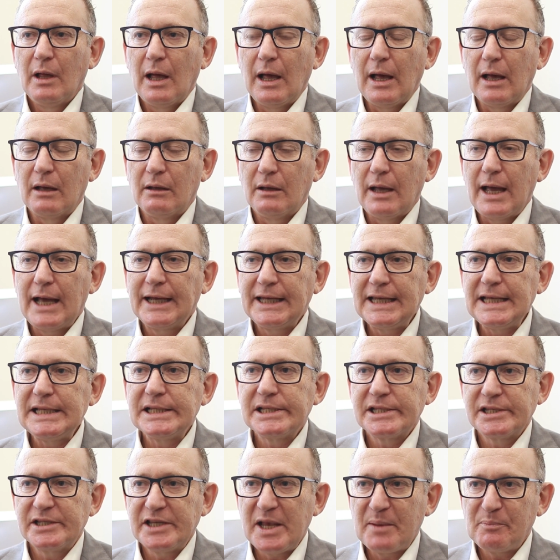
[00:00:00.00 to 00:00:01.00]
Uh, at
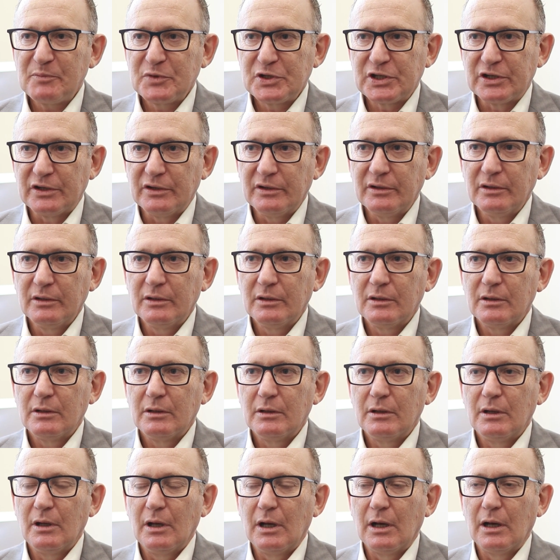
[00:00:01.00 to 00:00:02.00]
inception,
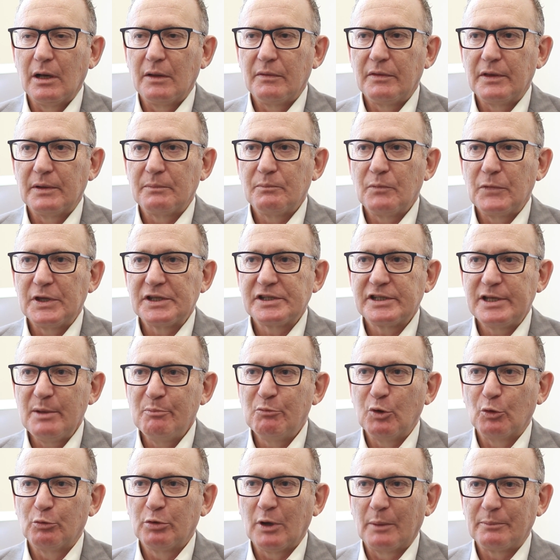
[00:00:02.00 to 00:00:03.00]
uh, the, the,
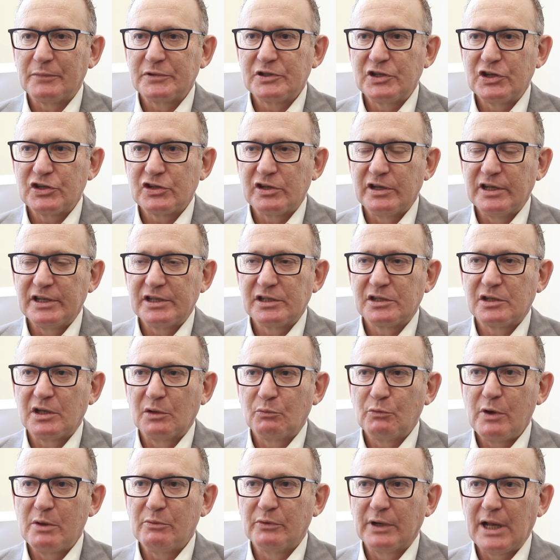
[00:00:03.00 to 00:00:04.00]
simple proposition is
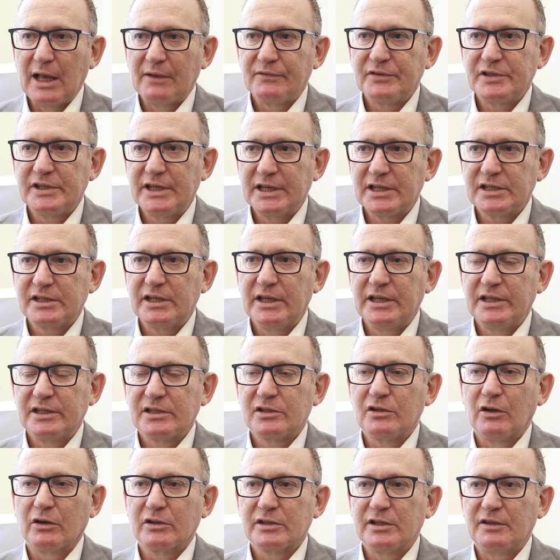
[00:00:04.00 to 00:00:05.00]
that we would have 16
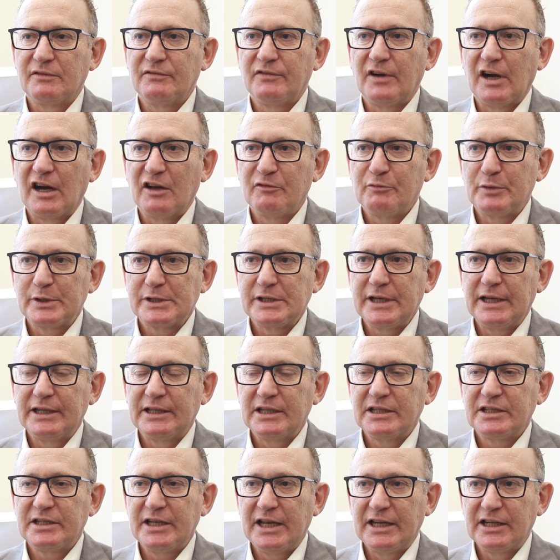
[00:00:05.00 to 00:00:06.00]
stocks at 5%
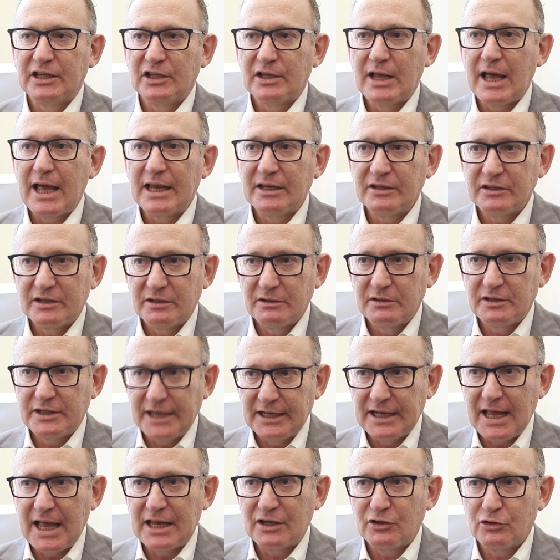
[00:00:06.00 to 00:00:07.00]
at 10 and
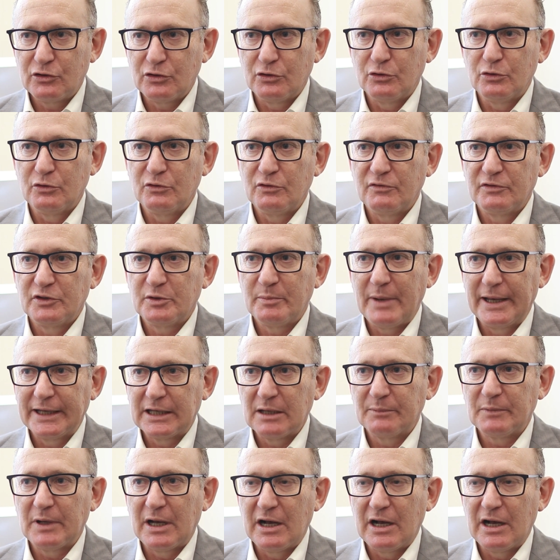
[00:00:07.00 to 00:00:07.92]
10 at 2 to make up